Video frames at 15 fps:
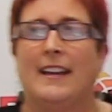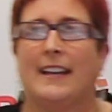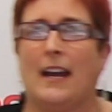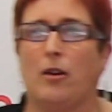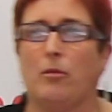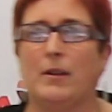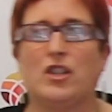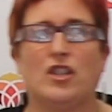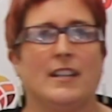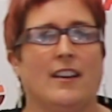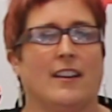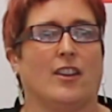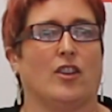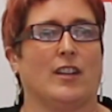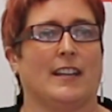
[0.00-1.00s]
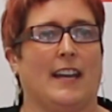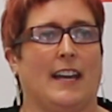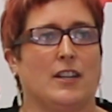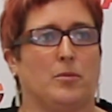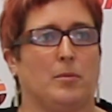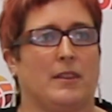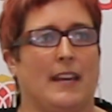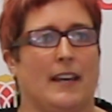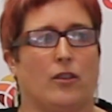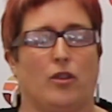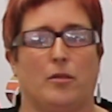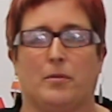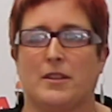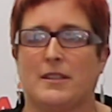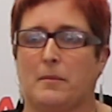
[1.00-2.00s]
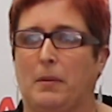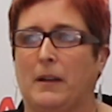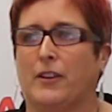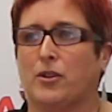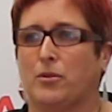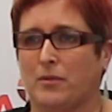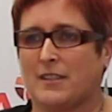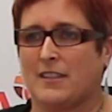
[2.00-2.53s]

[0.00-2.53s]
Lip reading: Now, originally I got engaged with that group because the political